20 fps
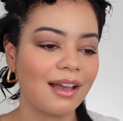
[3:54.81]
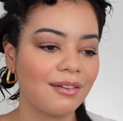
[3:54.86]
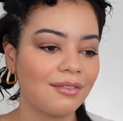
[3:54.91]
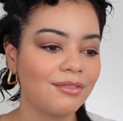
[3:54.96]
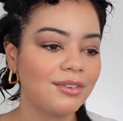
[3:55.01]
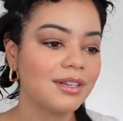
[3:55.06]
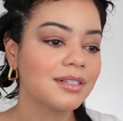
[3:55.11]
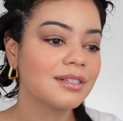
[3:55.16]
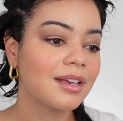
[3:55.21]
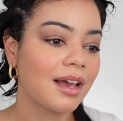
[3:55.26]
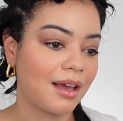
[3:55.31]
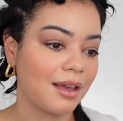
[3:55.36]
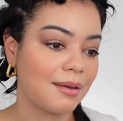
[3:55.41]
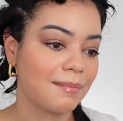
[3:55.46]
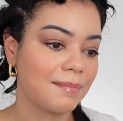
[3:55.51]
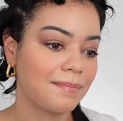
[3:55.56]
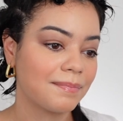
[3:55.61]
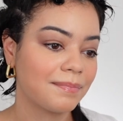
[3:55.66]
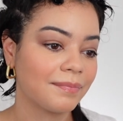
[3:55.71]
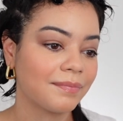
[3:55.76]
every
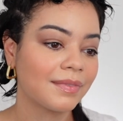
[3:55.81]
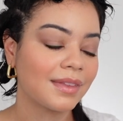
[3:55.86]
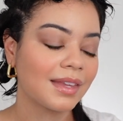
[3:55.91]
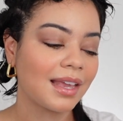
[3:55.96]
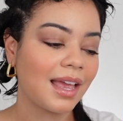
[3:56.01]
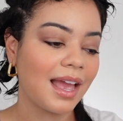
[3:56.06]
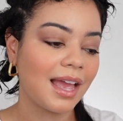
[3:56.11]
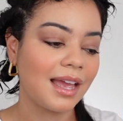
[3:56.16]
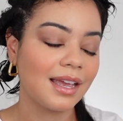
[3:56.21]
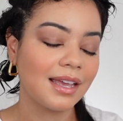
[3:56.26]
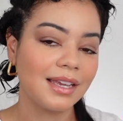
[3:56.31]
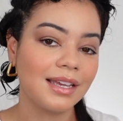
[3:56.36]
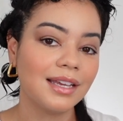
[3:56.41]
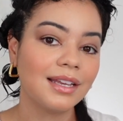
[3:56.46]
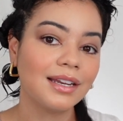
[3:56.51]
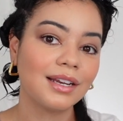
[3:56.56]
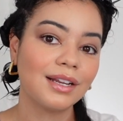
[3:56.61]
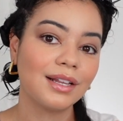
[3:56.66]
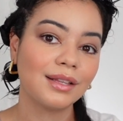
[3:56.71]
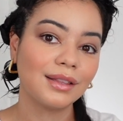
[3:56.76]
time I
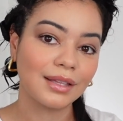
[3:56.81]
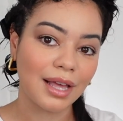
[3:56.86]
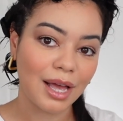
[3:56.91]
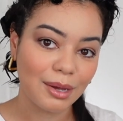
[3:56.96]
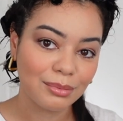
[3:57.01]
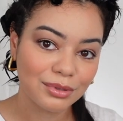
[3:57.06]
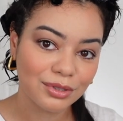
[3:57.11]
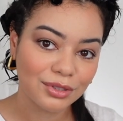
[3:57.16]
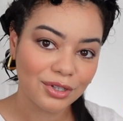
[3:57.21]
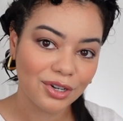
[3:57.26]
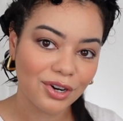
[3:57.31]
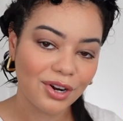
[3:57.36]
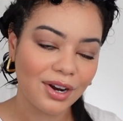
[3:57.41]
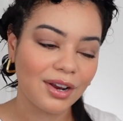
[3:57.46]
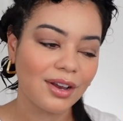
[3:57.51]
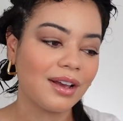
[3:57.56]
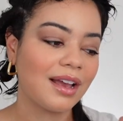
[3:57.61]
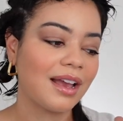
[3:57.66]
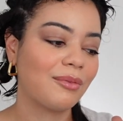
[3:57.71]
eat lobster,